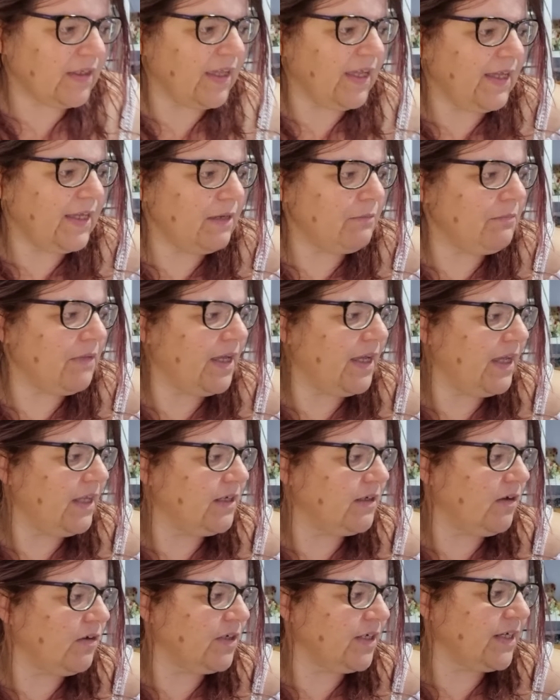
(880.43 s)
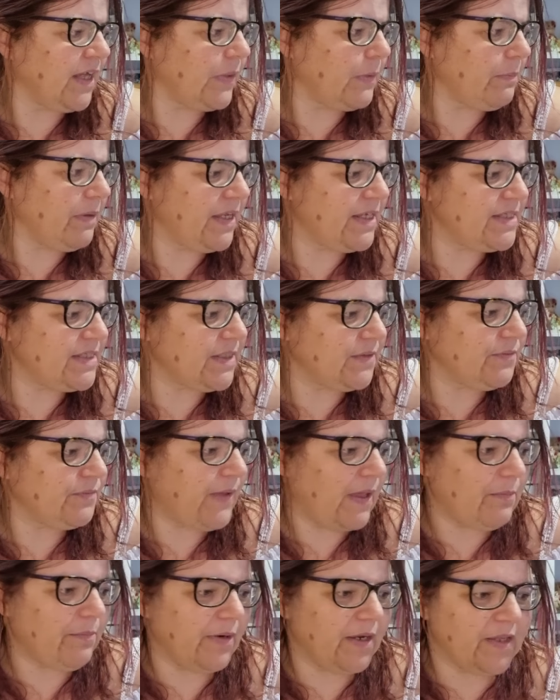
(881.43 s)
And on another piece of
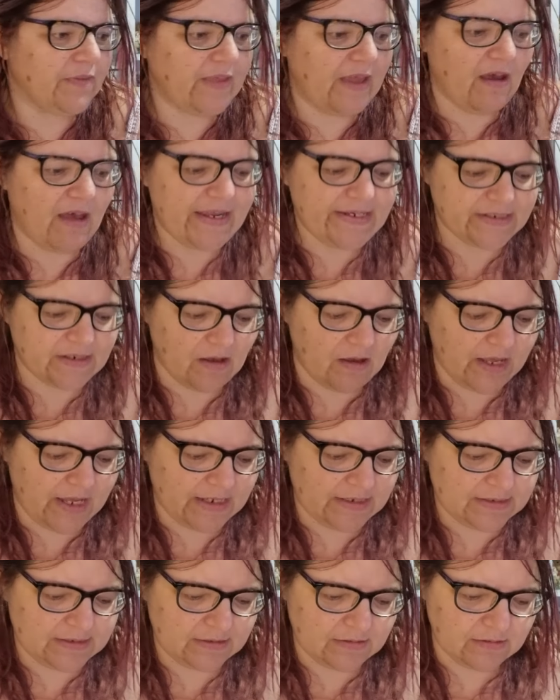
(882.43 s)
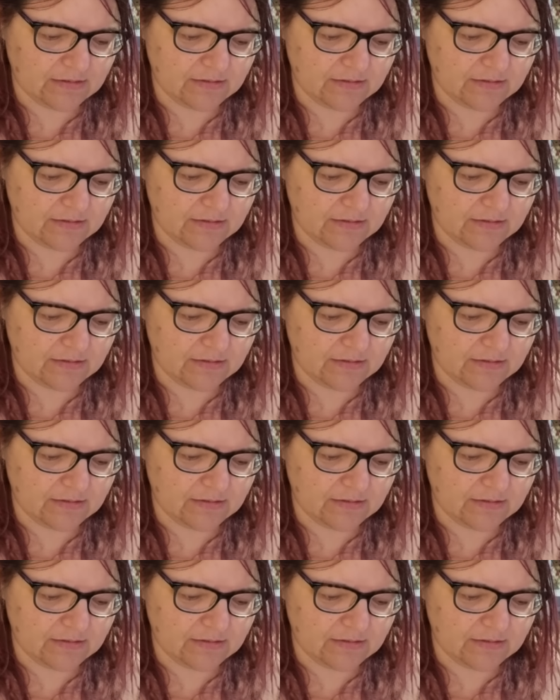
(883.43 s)
fabric that I dyed.